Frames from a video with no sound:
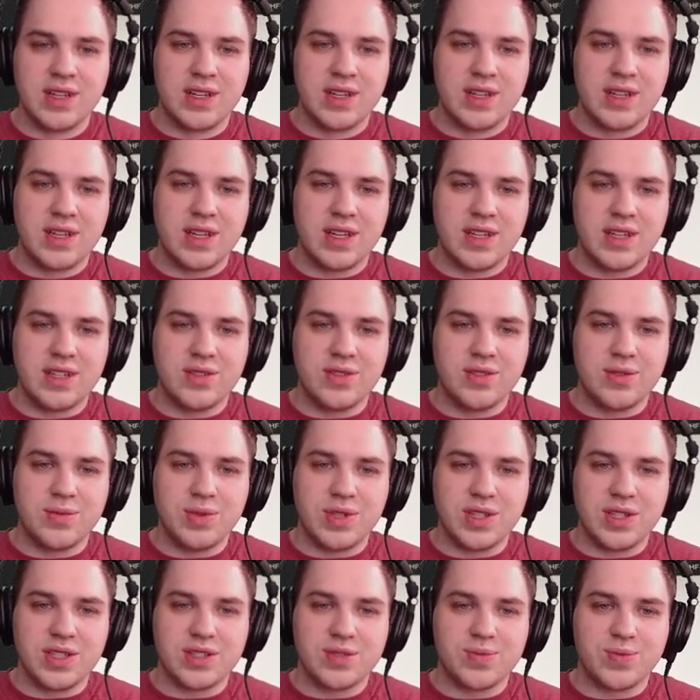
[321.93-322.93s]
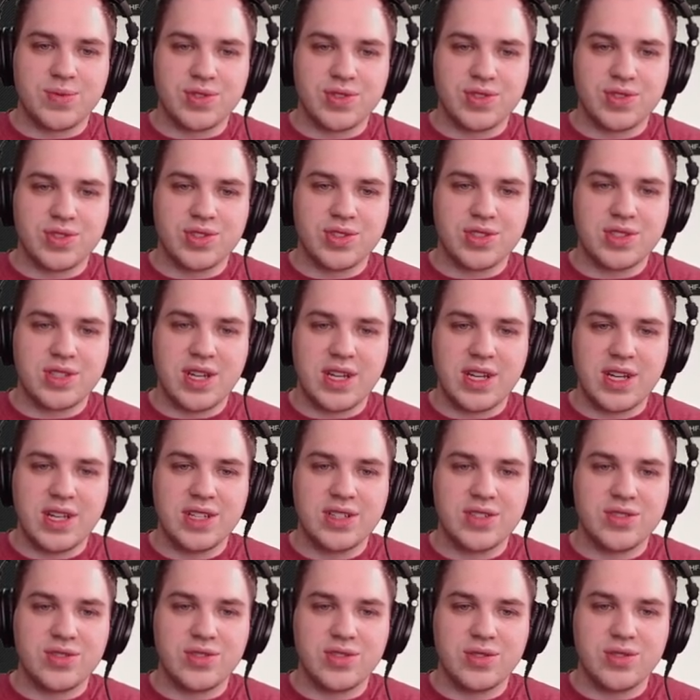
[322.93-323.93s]
and you can be as
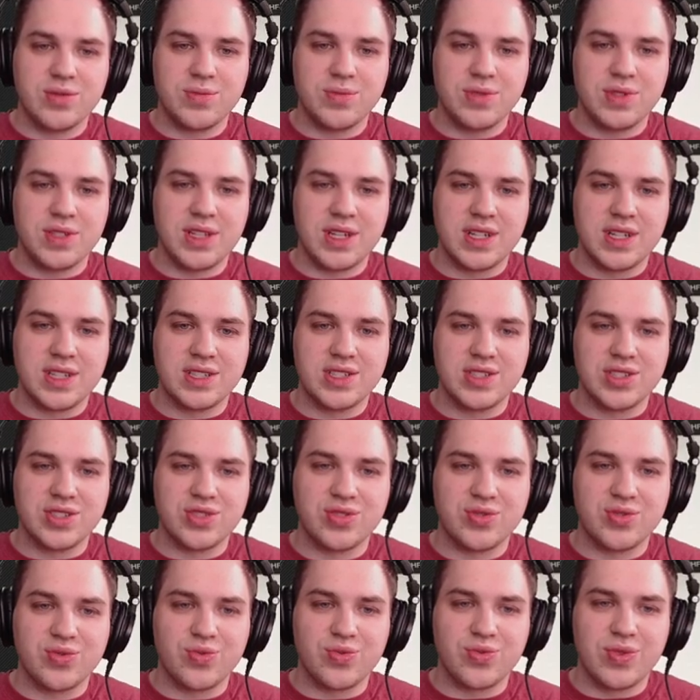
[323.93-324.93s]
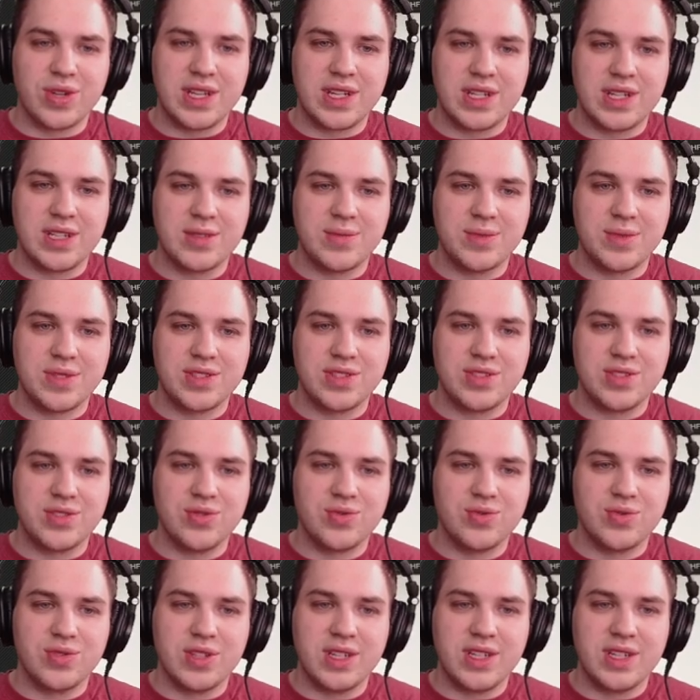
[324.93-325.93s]
precise or you can be as just random as you'd
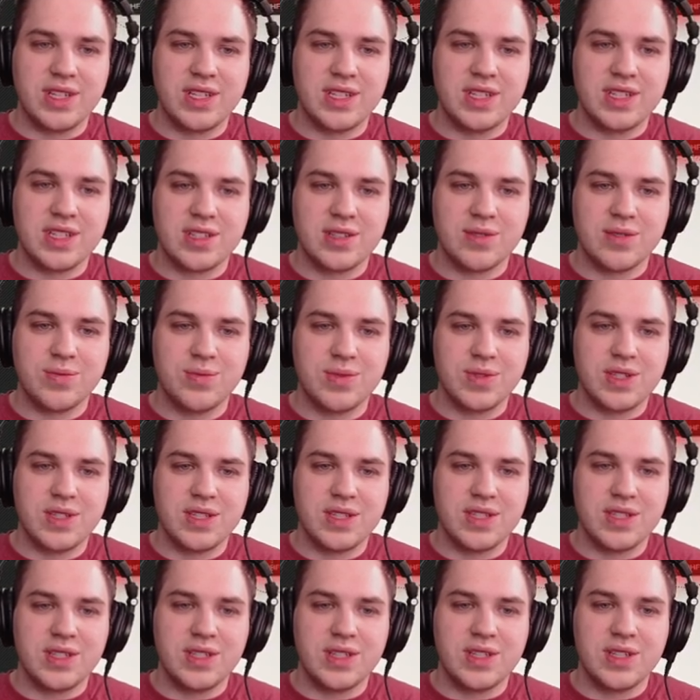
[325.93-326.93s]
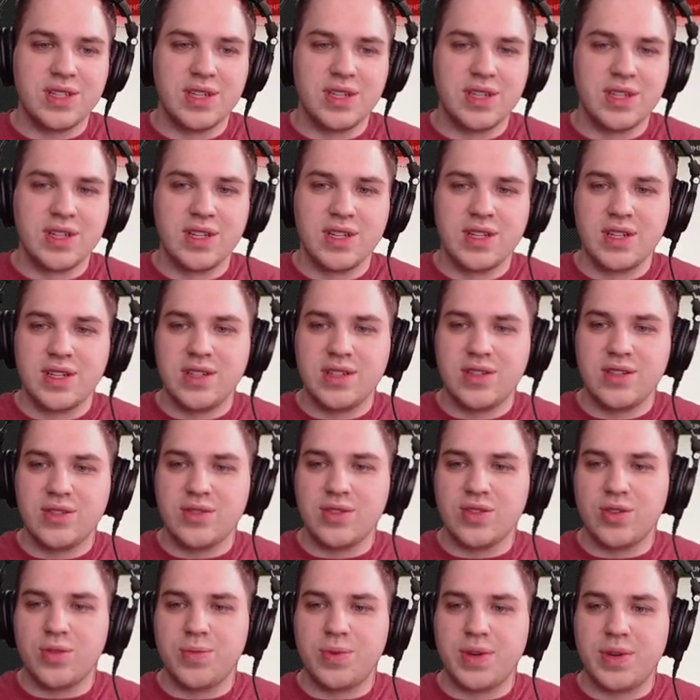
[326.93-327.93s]
like it to be. You can
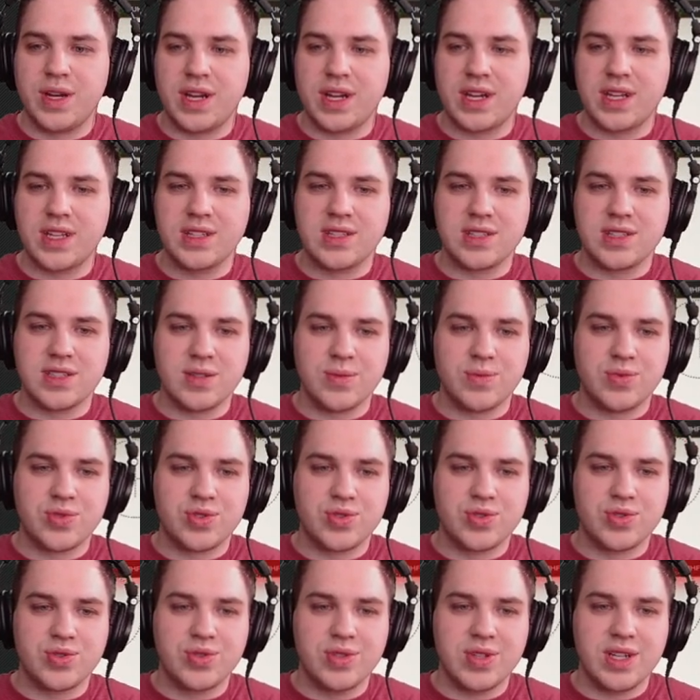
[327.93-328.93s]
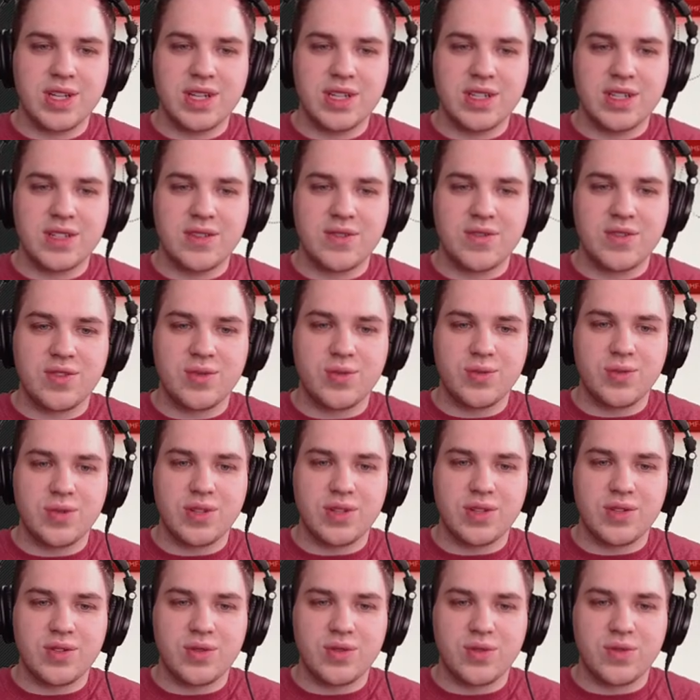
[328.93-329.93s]
go back and subtract if you went
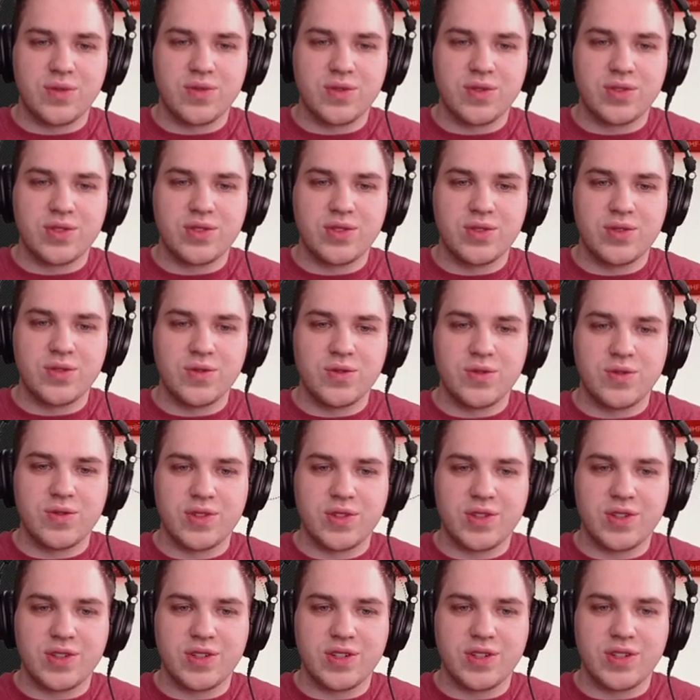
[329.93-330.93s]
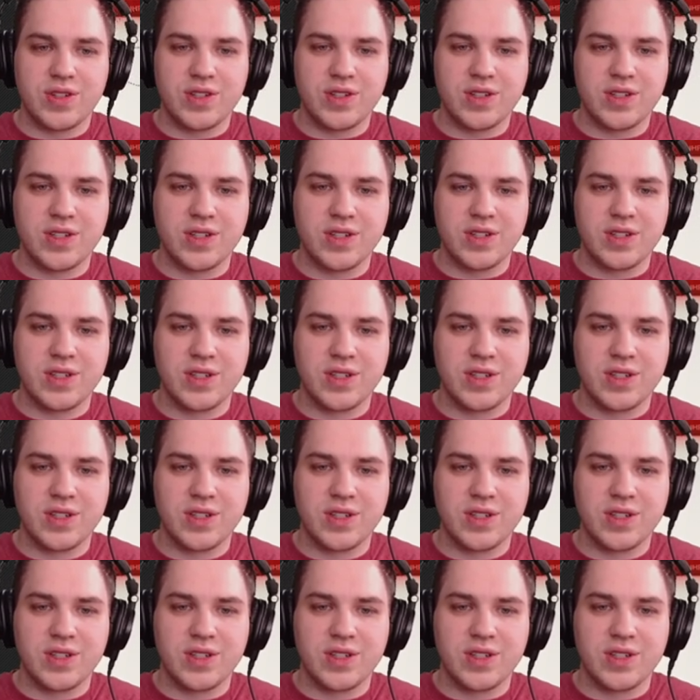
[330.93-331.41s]
over too far.